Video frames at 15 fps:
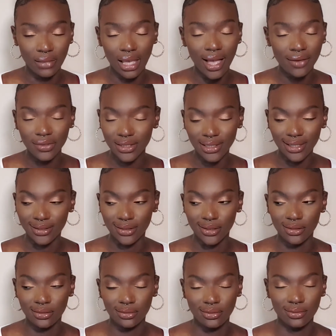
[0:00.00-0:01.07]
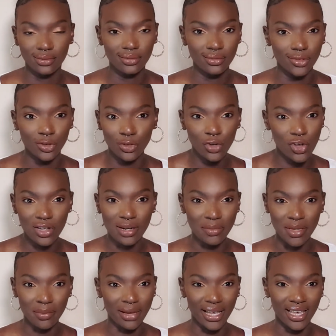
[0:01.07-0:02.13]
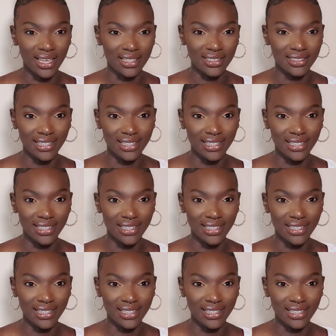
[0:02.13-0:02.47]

I've said, you're not gonna be my ass.